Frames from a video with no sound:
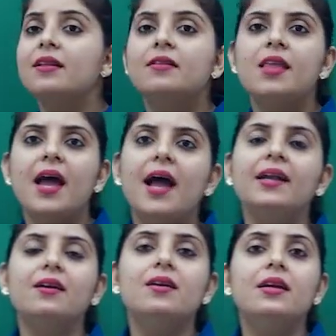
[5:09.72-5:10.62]

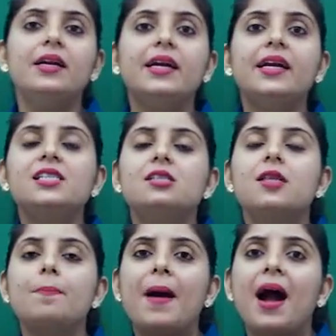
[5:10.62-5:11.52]
that
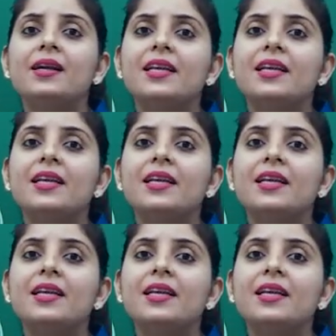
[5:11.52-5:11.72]
the part